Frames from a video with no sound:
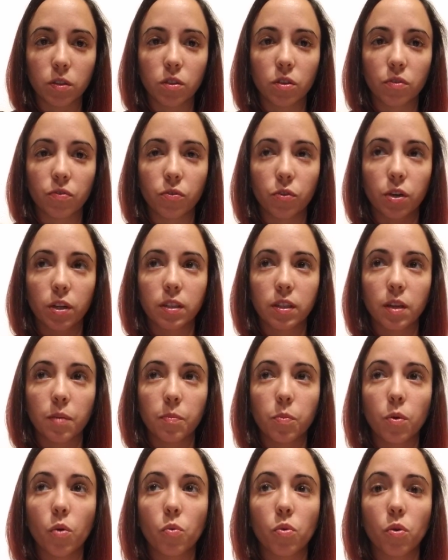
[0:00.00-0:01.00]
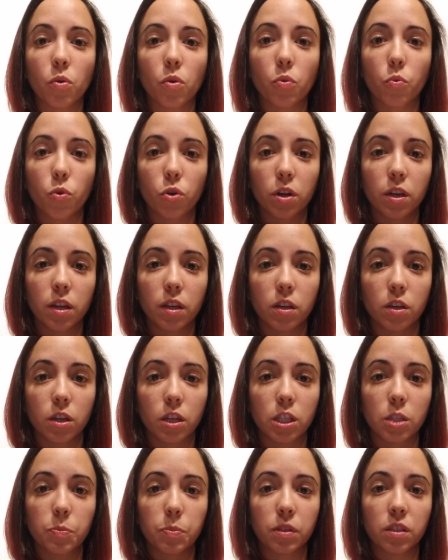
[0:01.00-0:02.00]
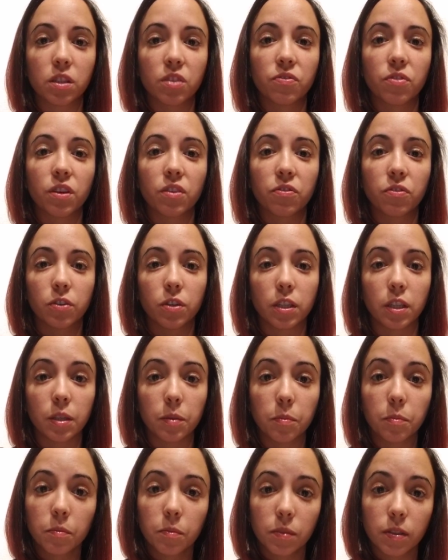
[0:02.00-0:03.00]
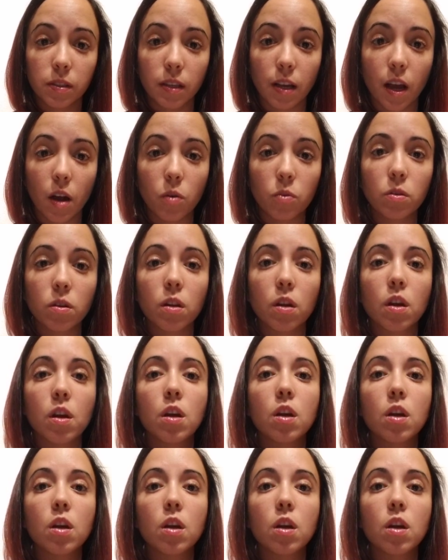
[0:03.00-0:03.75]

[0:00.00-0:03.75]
So for example, we were working on a specific phoneme sound,